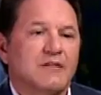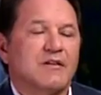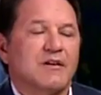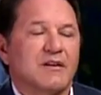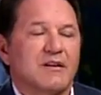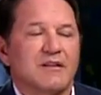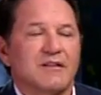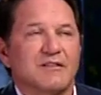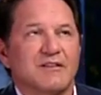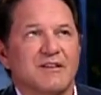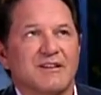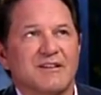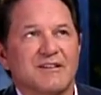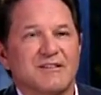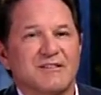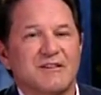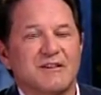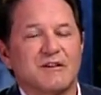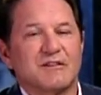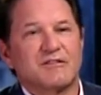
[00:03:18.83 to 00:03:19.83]
Did
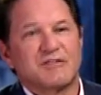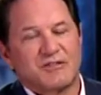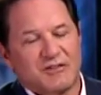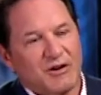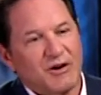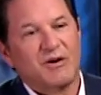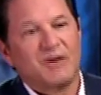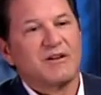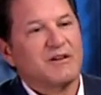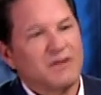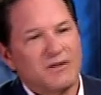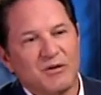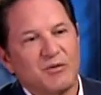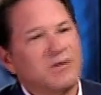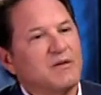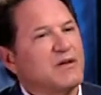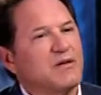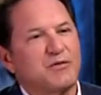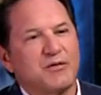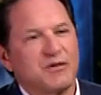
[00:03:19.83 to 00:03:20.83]
it scare you though
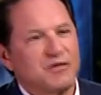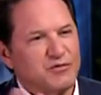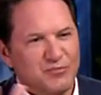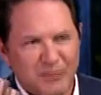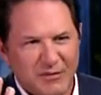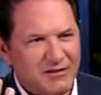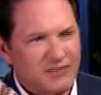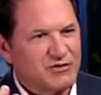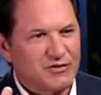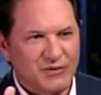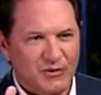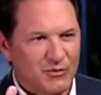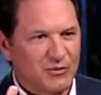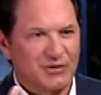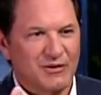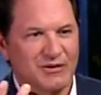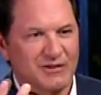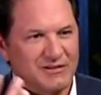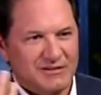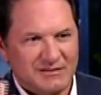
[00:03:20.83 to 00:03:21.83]
when they first mentioned the
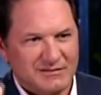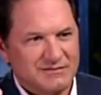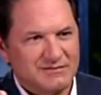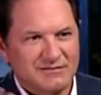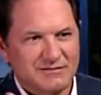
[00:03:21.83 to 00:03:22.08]
word